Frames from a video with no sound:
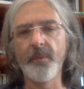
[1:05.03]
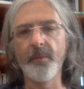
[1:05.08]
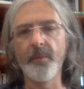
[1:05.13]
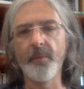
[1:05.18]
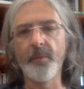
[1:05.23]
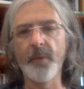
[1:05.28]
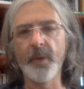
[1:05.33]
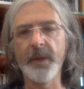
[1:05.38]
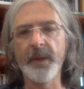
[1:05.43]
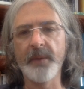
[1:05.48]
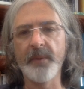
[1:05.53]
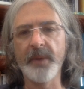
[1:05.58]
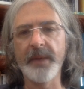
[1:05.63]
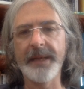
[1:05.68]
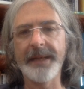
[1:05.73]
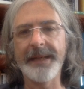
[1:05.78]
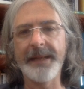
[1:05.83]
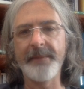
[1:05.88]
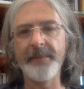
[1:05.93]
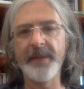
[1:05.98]
what it was
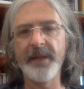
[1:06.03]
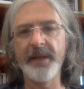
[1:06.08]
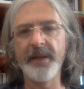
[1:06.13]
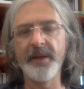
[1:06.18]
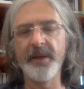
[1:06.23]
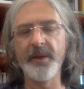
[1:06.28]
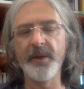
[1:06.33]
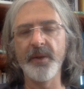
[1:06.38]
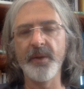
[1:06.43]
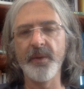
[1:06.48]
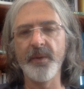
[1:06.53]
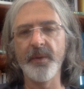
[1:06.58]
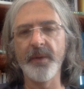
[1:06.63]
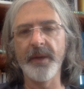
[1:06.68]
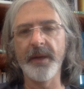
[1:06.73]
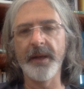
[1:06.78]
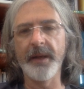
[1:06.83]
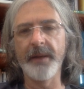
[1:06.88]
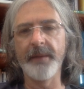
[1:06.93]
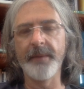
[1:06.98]
attempted to do
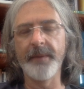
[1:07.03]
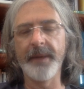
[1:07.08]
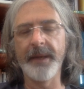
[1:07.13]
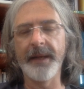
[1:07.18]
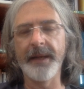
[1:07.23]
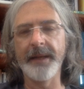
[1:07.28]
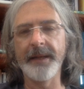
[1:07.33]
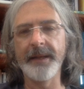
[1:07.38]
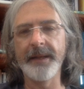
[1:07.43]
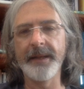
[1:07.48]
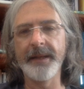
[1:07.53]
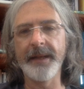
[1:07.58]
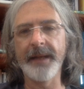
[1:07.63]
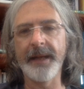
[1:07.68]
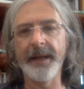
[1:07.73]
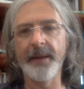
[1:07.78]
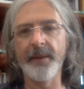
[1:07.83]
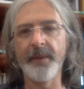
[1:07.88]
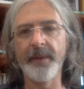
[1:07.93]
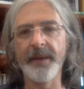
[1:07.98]
and
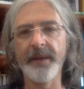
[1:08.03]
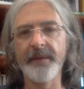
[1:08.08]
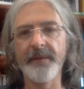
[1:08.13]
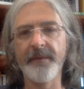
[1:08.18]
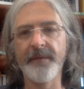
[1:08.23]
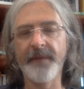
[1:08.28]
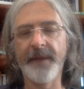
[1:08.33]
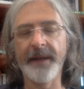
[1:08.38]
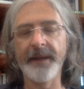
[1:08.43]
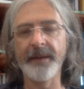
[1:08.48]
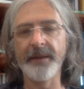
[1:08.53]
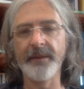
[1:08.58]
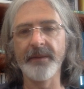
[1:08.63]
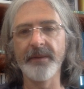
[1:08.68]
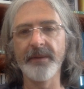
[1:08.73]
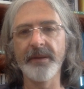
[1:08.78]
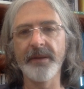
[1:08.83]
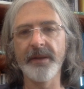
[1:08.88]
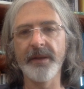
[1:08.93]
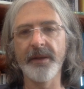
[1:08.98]
how it failed
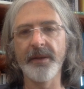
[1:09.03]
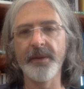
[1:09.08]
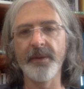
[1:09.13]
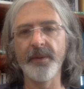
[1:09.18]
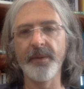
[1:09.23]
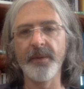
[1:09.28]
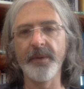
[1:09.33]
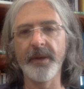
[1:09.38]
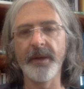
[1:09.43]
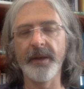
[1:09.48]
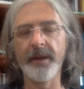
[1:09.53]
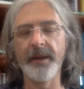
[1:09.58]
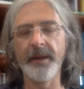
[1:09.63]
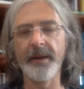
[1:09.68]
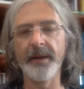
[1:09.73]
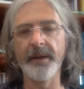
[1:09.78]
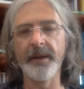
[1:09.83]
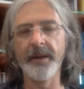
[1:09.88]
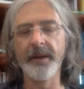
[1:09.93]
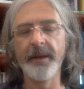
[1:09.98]

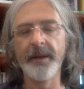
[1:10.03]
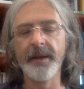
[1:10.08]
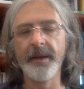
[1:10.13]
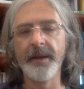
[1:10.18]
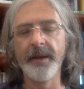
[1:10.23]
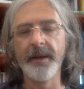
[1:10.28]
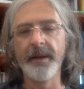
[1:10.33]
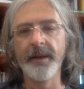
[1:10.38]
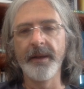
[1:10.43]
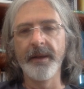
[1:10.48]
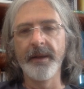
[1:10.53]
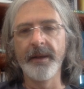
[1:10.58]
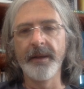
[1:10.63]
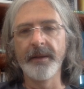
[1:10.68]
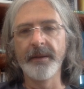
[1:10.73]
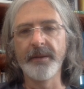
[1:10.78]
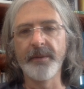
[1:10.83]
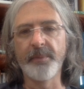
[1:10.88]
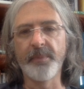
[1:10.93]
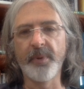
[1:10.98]
so
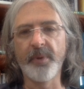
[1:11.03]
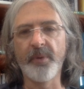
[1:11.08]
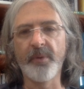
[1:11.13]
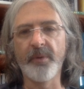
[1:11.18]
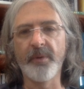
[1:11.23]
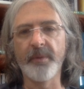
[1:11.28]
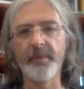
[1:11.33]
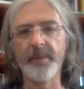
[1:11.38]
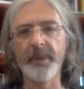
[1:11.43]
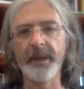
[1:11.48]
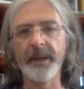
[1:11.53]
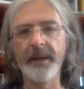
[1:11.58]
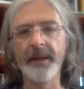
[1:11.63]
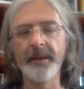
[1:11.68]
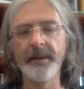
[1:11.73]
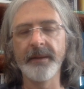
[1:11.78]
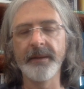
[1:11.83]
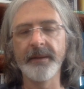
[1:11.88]
deplorably.